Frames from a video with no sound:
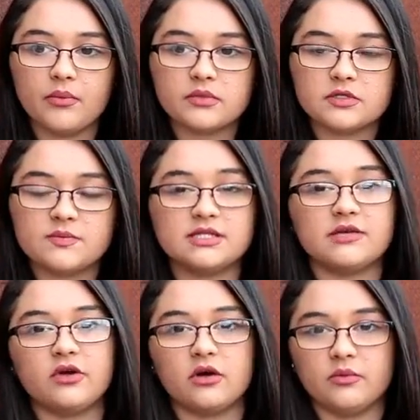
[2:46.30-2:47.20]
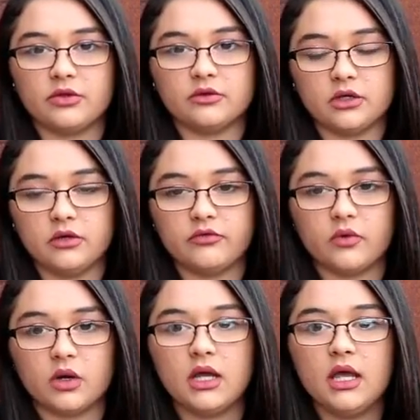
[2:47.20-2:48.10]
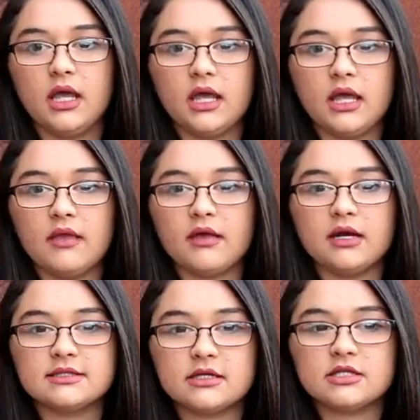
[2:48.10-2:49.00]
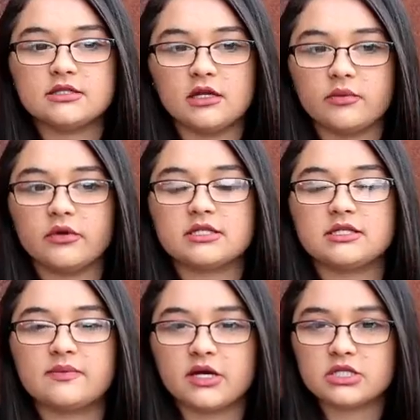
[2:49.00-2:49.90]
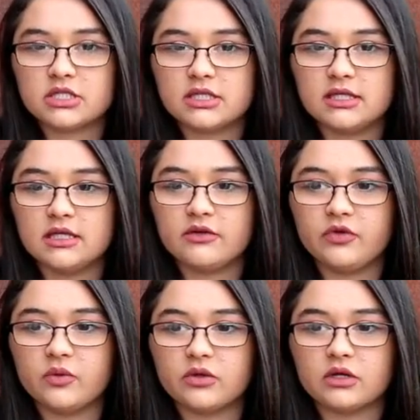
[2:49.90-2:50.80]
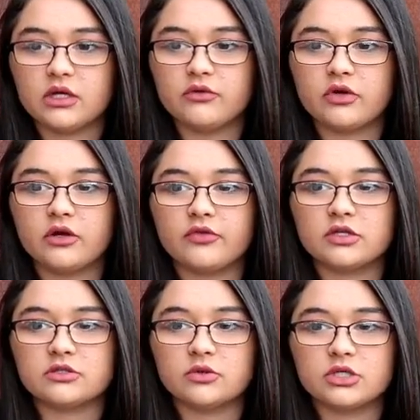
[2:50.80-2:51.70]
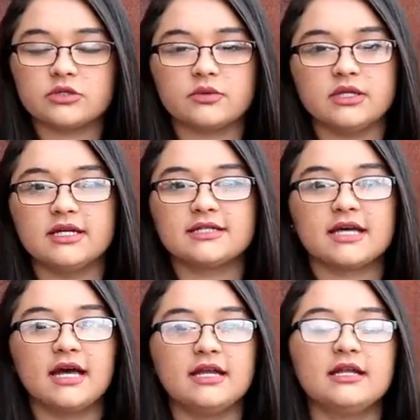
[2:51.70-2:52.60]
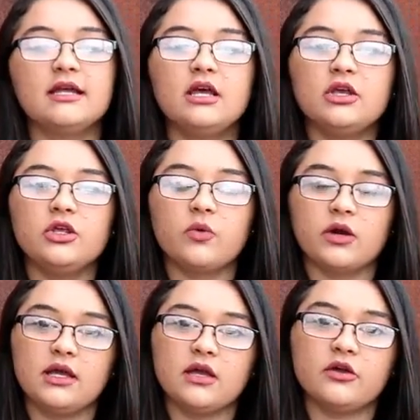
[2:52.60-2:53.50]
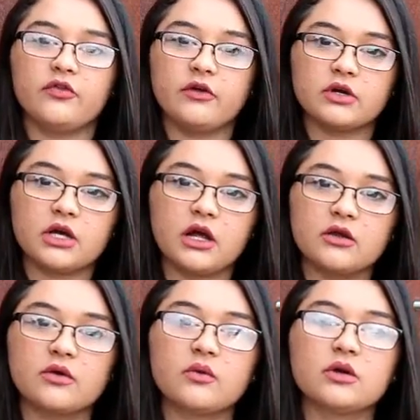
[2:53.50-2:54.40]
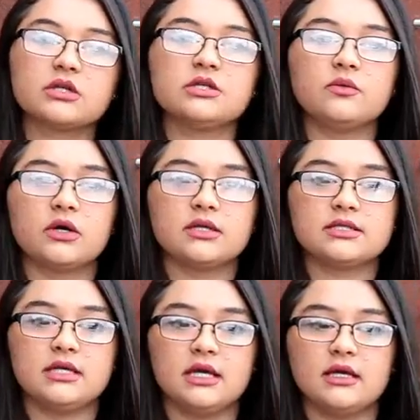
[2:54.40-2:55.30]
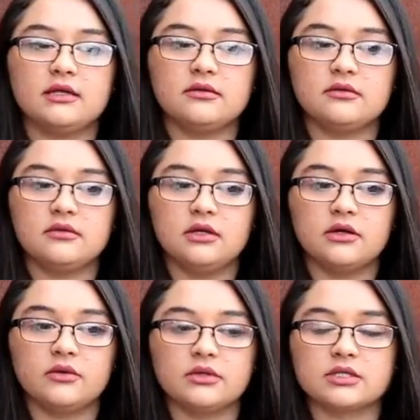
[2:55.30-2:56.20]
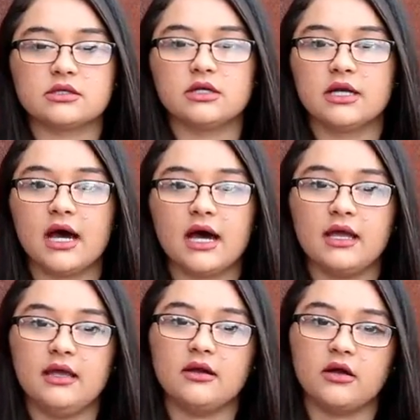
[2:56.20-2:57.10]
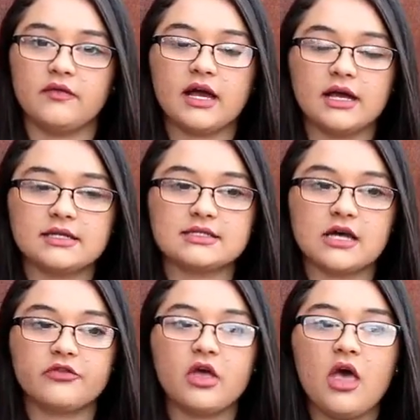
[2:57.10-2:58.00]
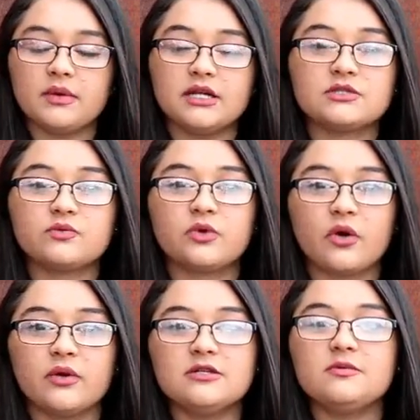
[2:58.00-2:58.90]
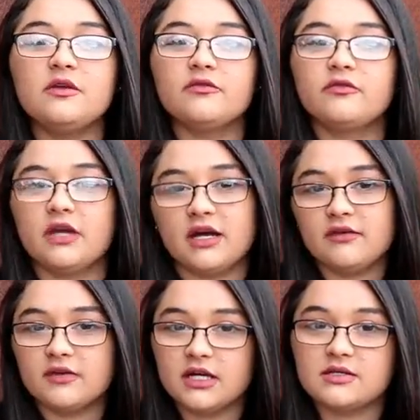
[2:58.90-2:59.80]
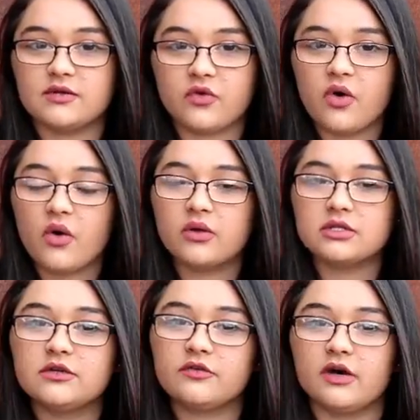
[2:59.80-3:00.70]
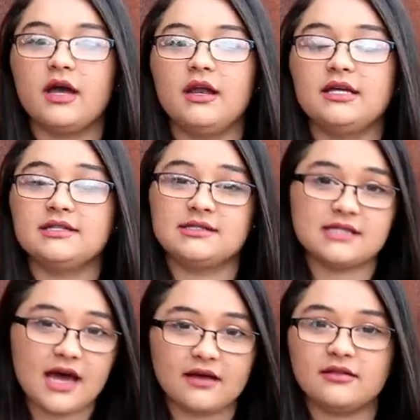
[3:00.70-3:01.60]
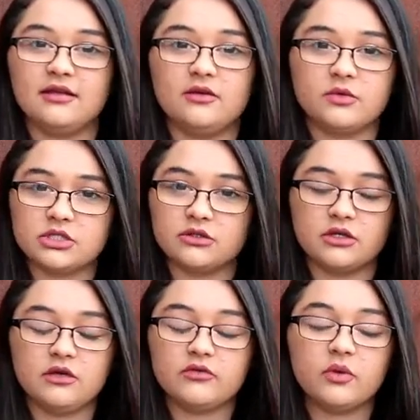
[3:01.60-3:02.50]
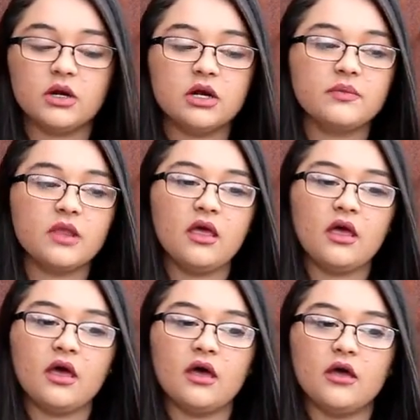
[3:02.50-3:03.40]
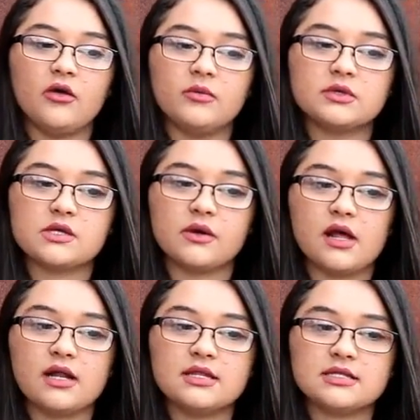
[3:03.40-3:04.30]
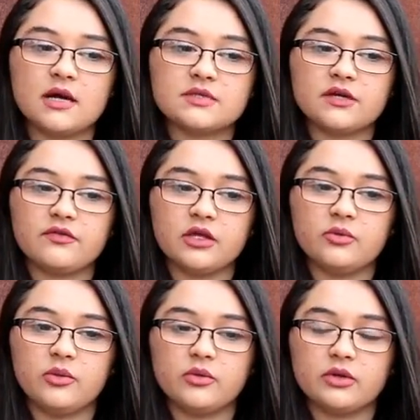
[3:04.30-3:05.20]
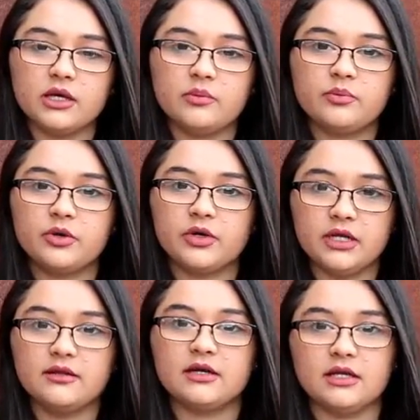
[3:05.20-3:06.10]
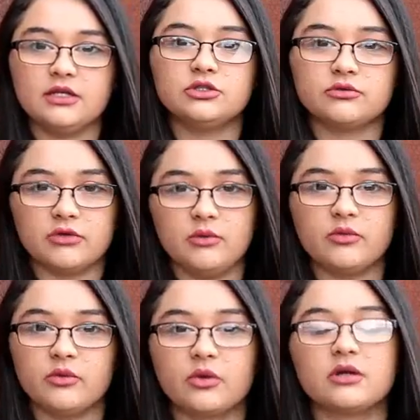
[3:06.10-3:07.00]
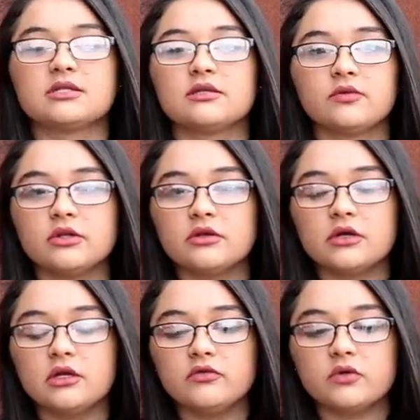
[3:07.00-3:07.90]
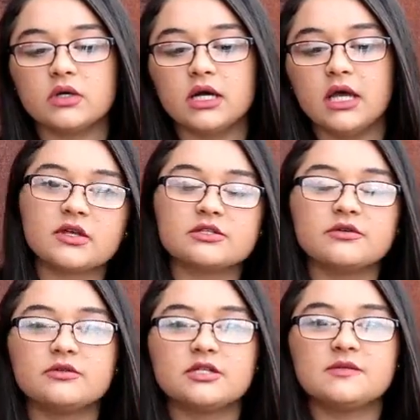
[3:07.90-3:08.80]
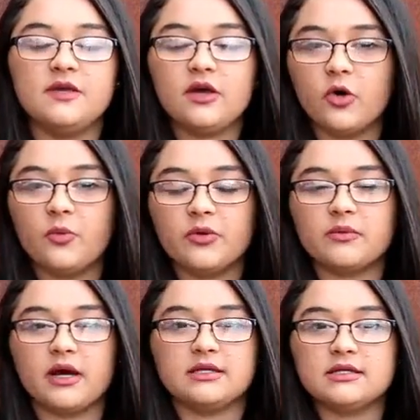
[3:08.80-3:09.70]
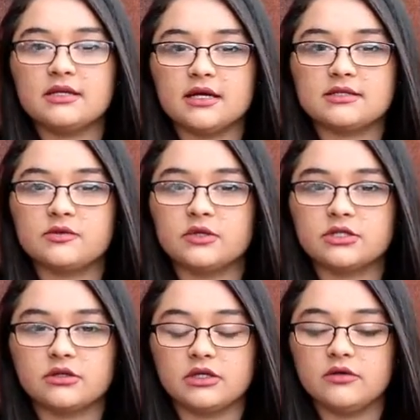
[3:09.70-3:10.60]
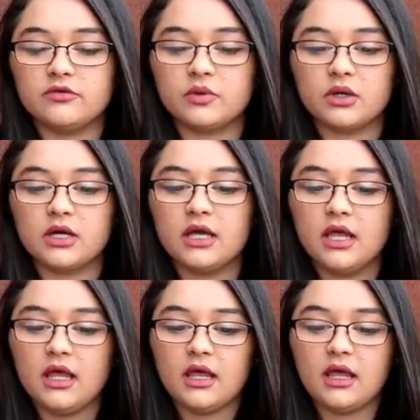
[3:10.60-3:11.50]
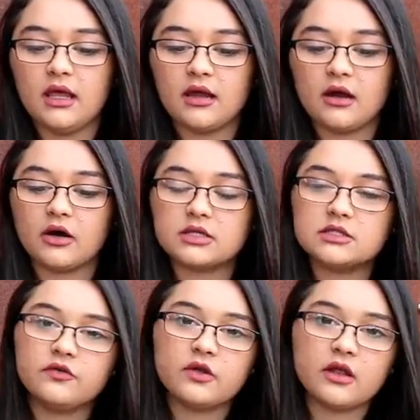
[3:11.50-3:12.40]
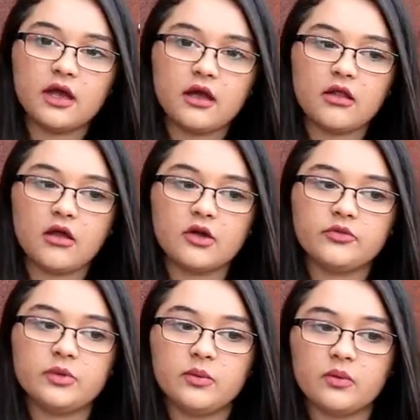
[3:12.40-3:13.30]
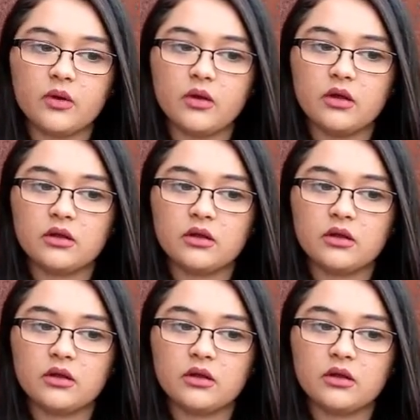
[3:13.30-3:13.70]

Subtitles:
specific on what they're looking for, and that is understandable, especially if you are looking for your first horse. You're really excited, you want to get your favorite color horse, you want to get, you know, the certain height and all that kind of stuff, but it's going to be very, very difficult find exactly what you're looking for. So a lot of the times I feel like people will like put in their like dream horse of what they're looking for. So just be open-minded as to what you're looking for. And I also feel like a lot of people,